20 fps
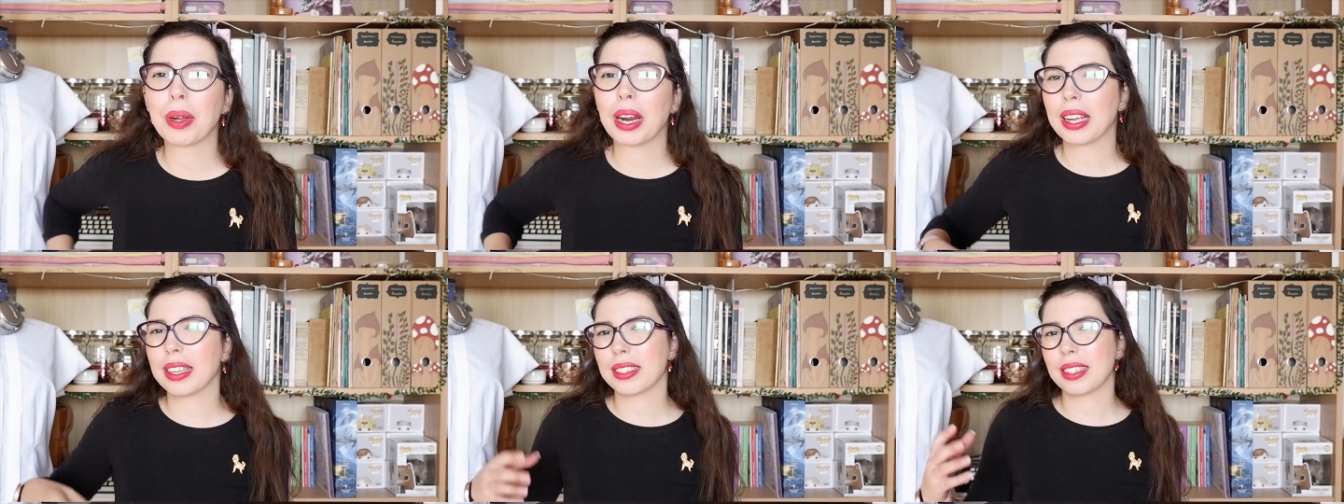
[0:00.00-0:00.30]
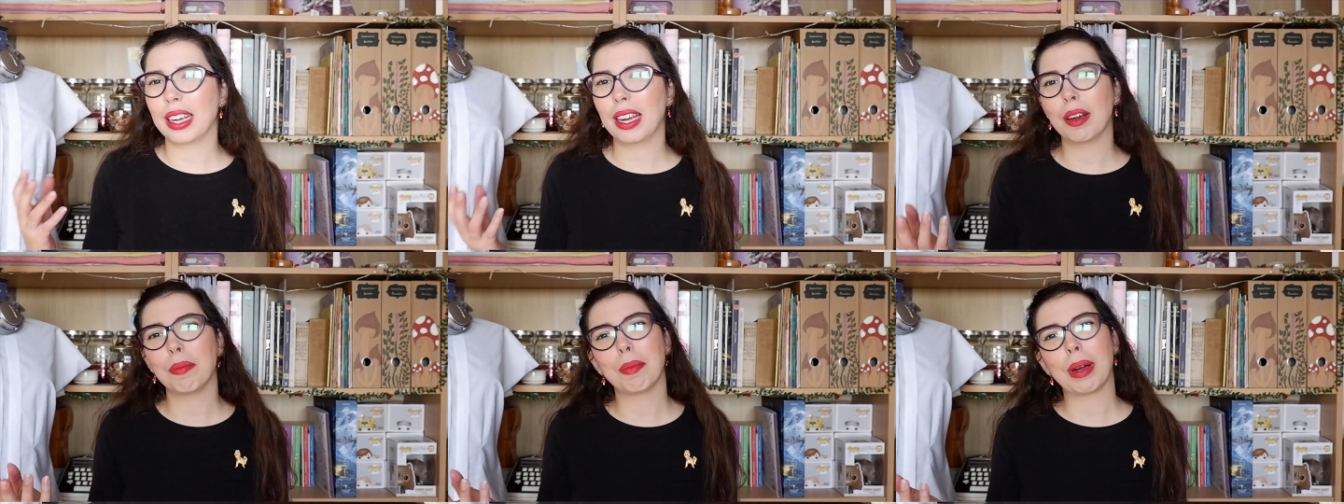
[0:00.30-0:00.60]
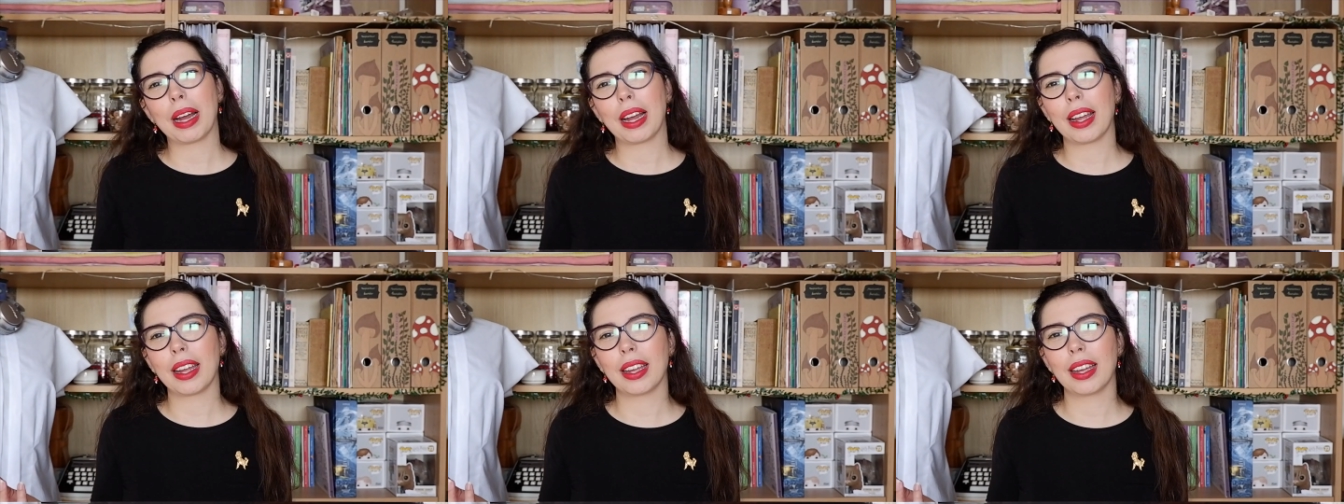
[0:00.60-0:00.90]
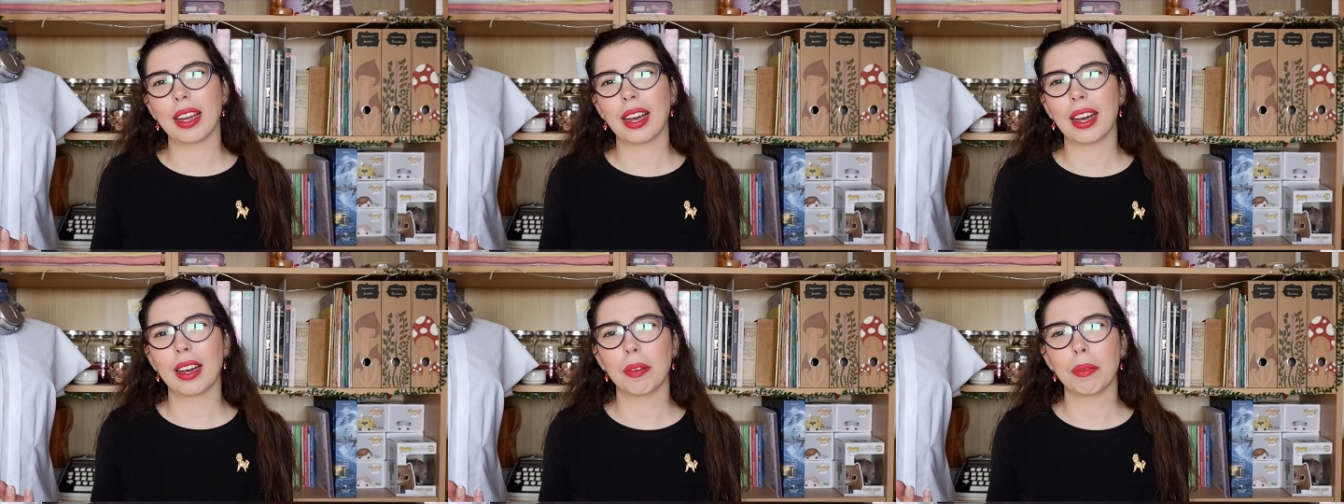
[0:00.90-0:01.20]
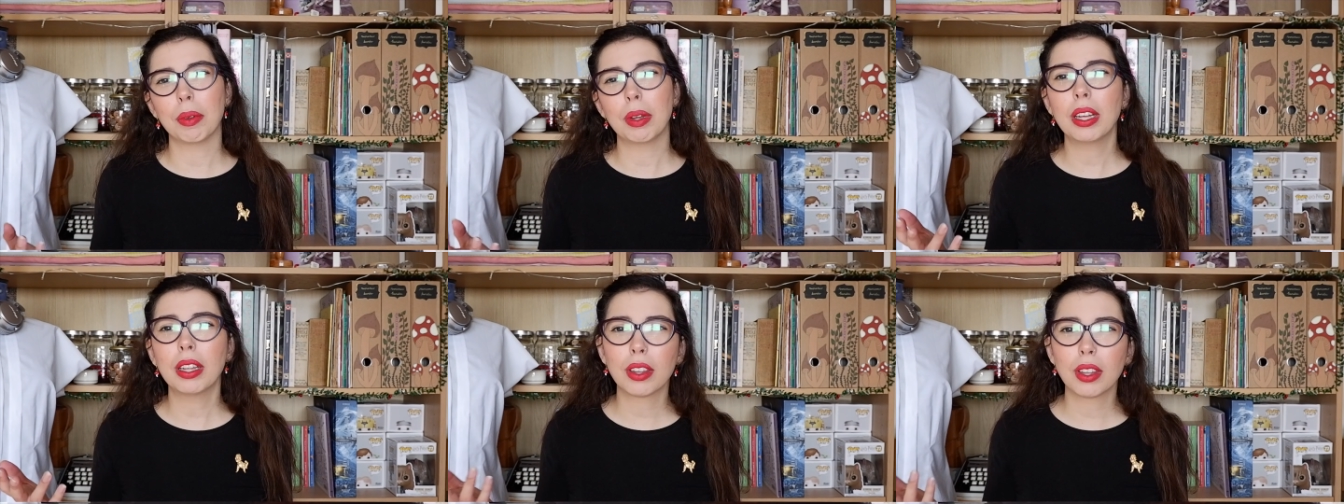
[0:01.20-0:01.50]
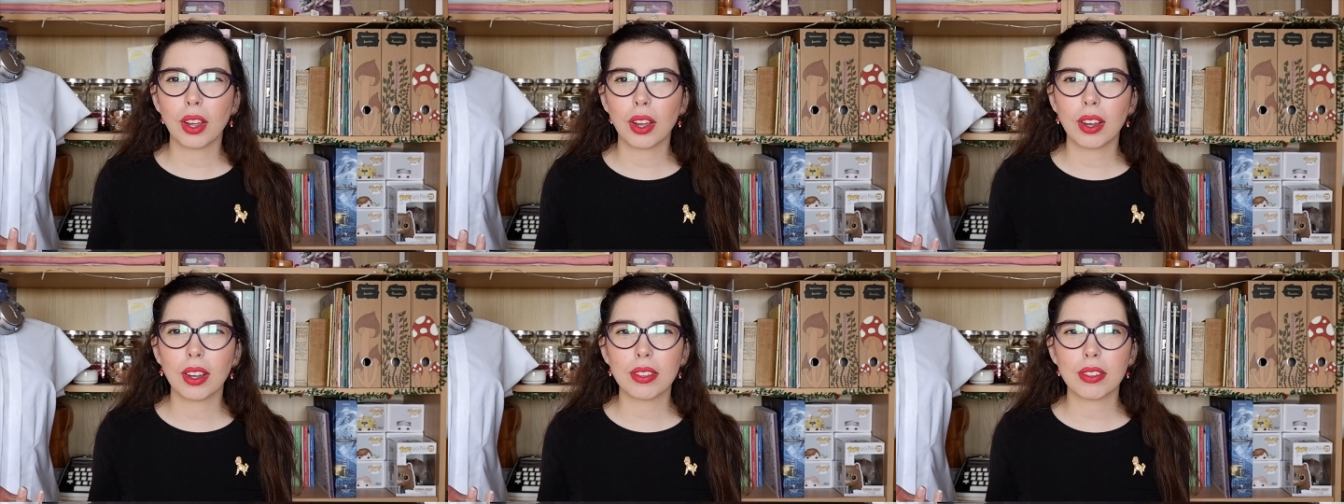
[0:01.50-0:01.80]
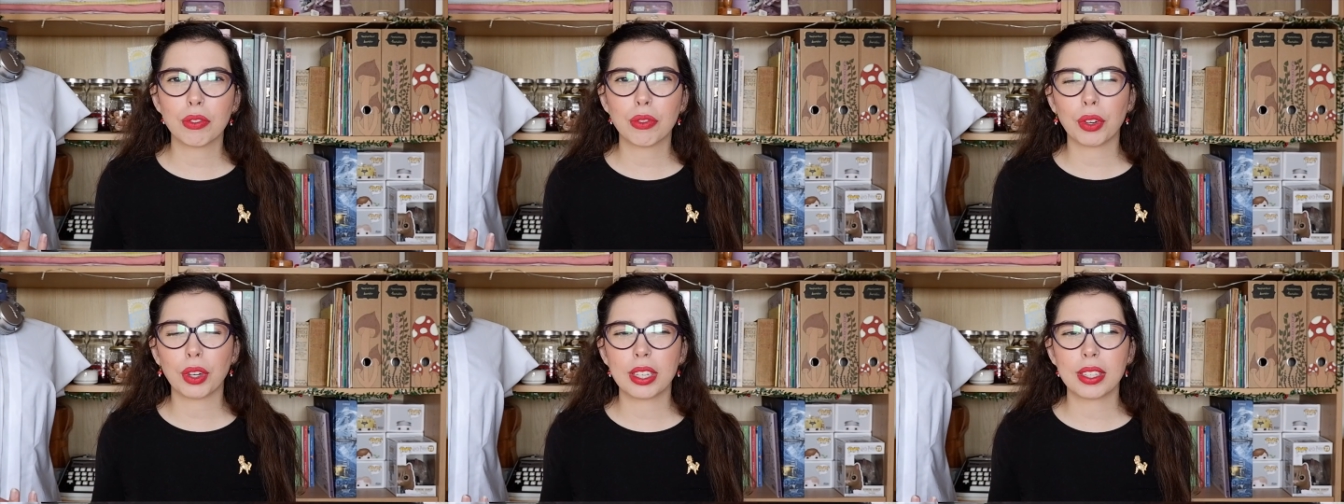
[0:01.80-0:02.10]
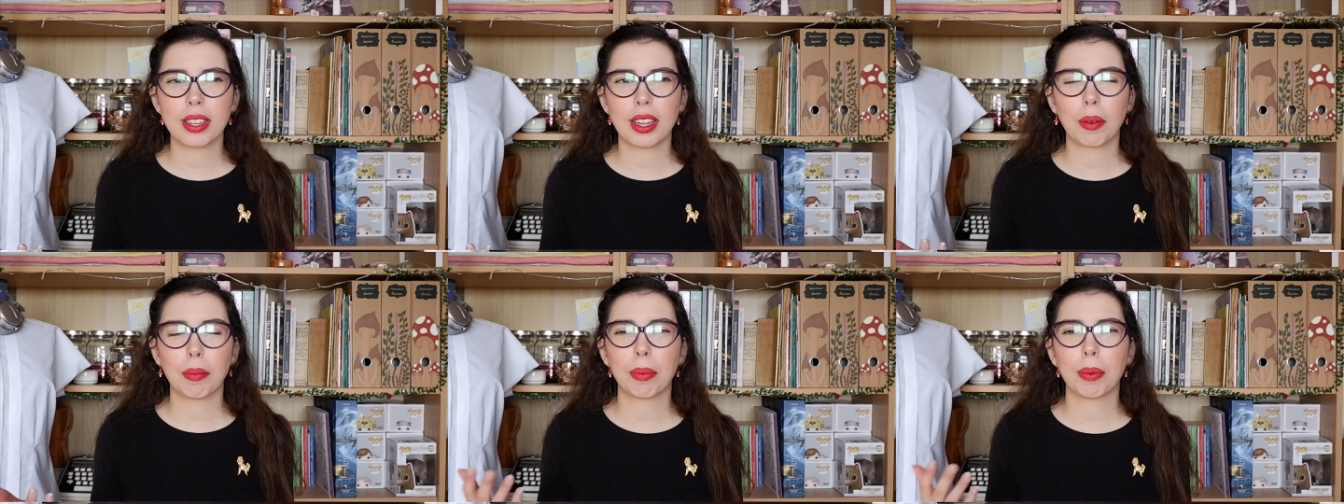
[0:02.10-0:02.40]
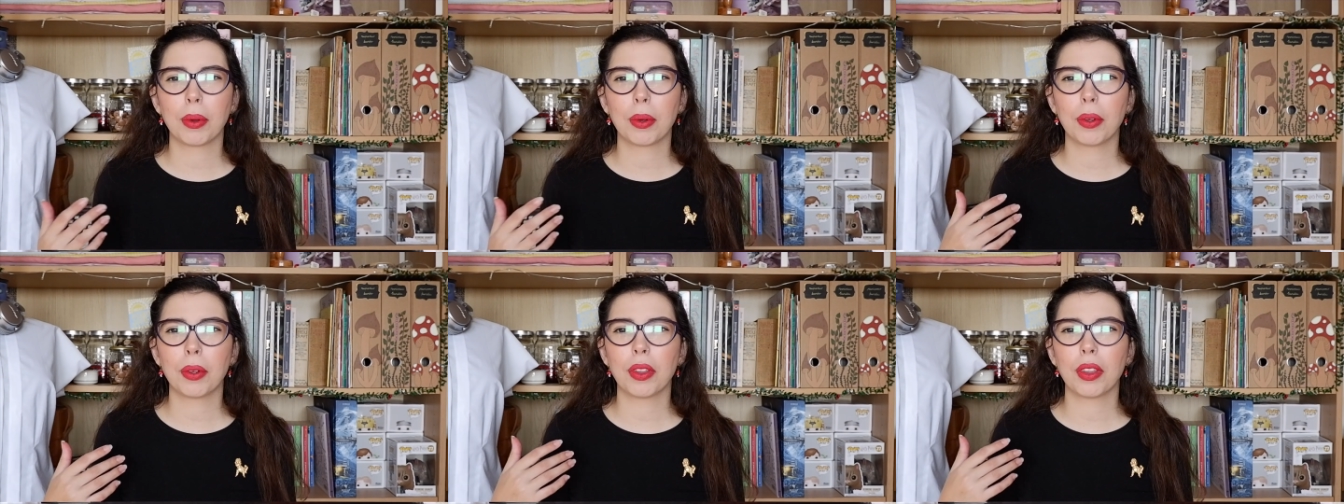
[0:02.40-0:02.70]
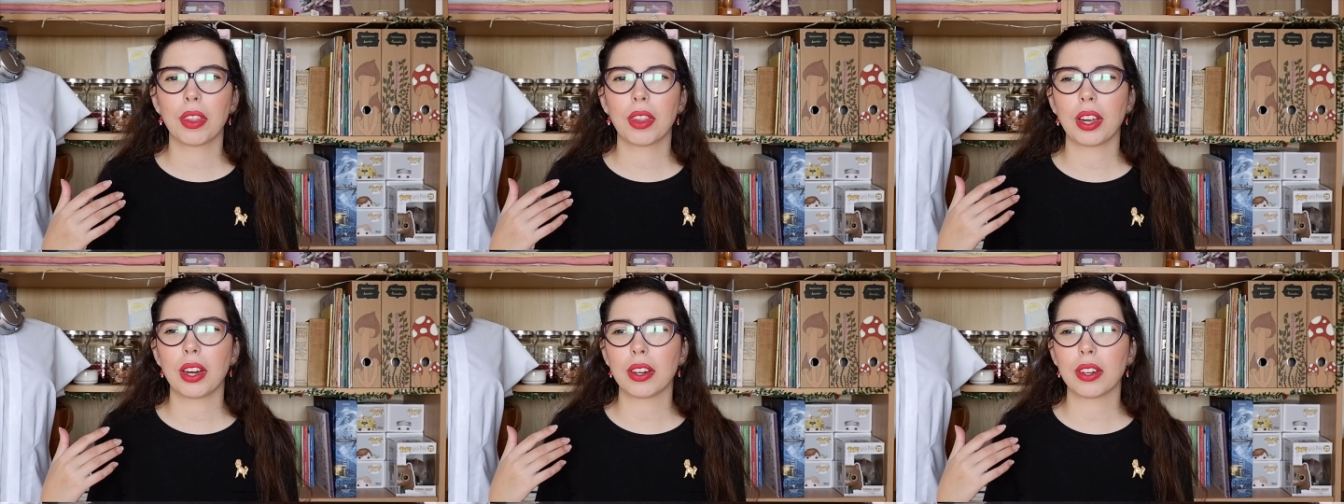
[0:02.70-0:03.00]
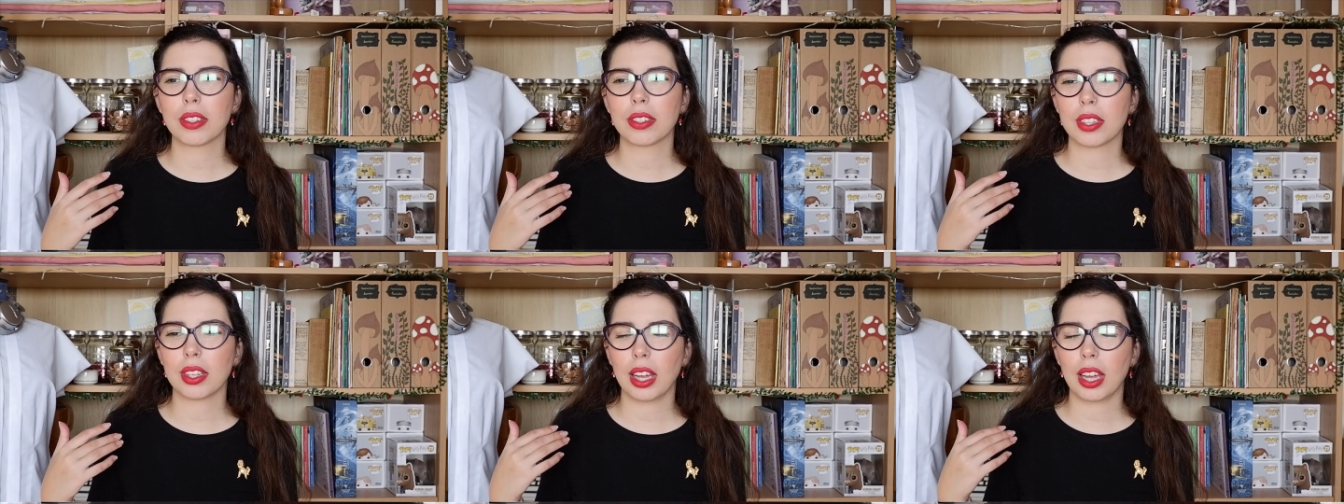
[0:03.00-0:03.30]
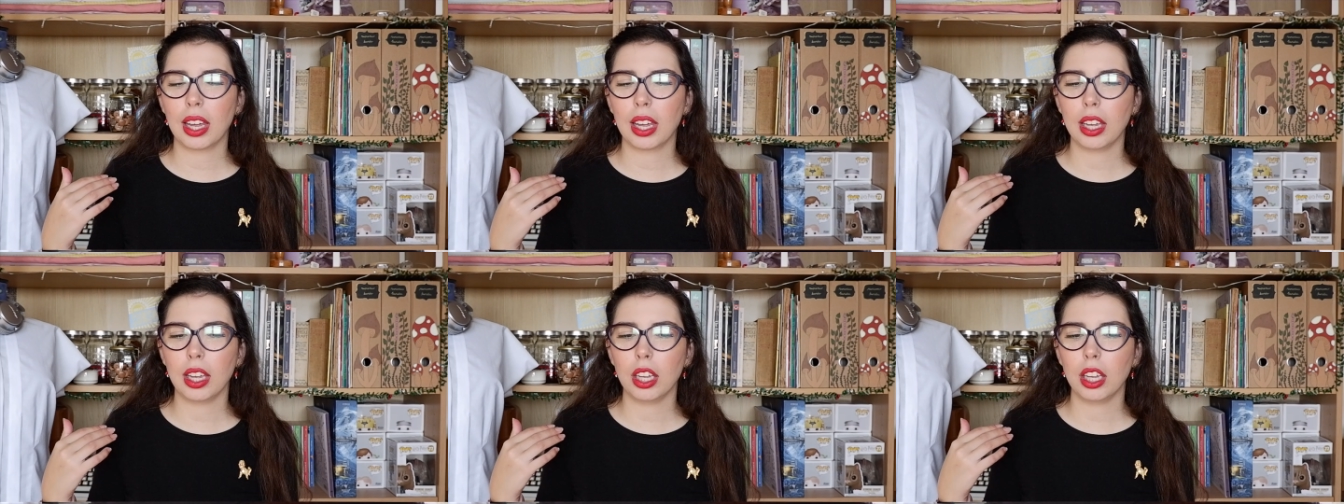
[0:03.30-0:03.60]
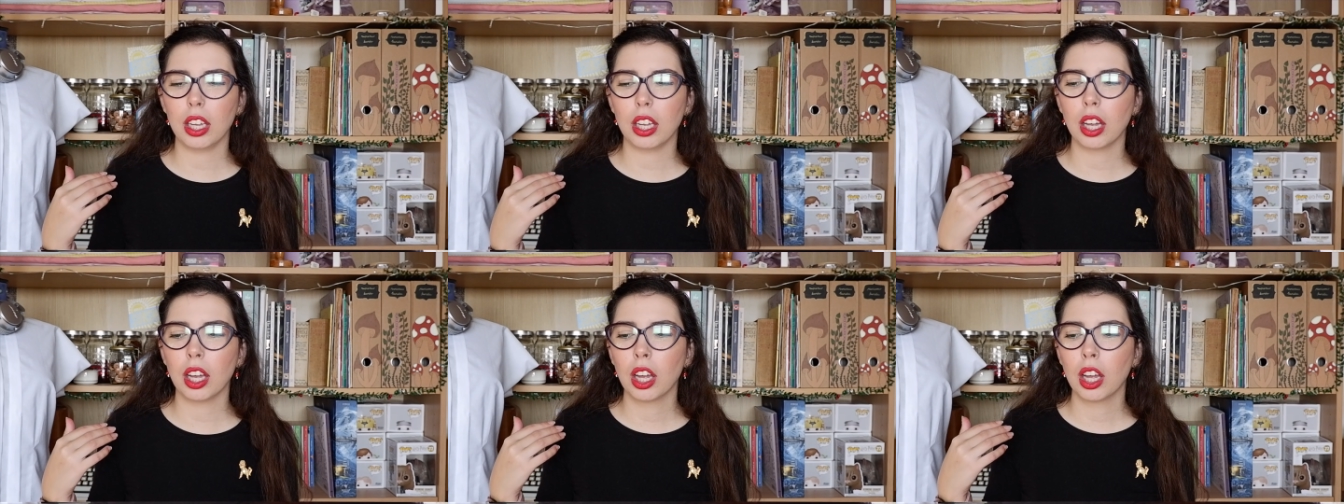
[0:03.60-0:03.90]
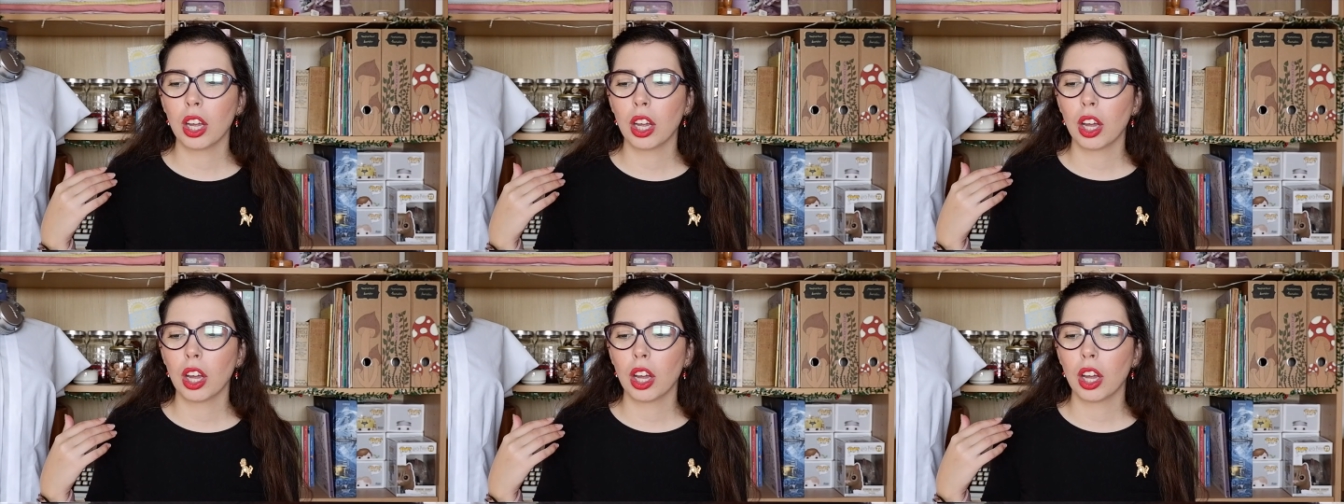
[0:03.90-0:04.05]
When I stay at my in-laws, for example, there's a